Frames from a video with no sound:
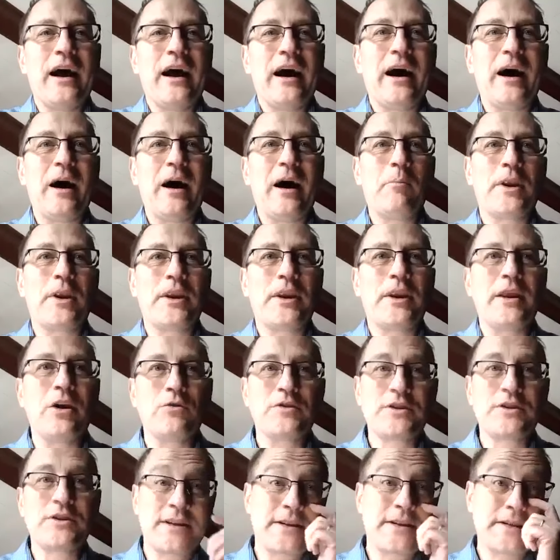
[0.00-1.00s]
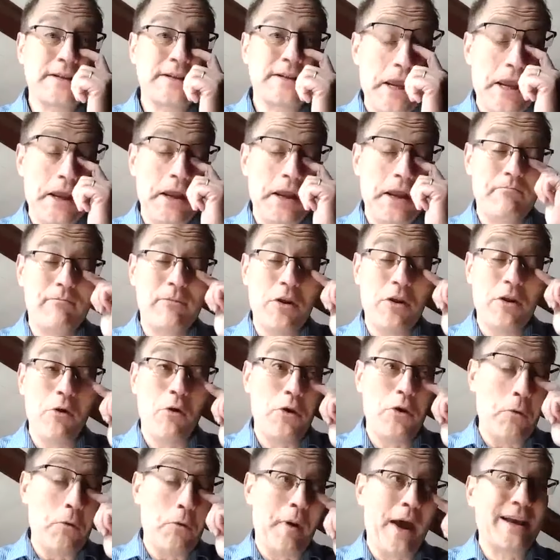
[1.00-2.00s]
Uh, but you know, just to say,
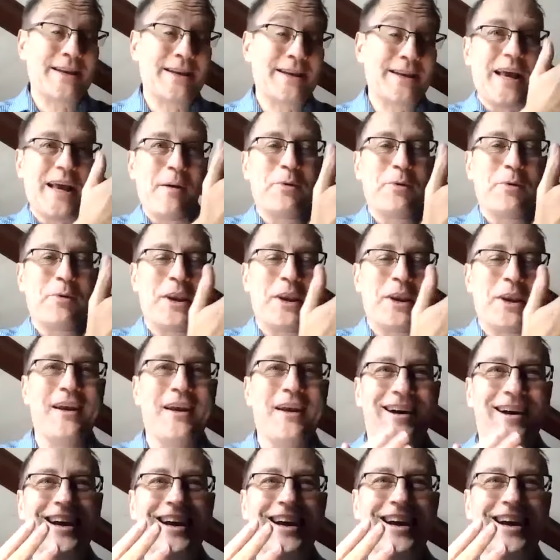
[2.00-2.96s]
you you pass somebody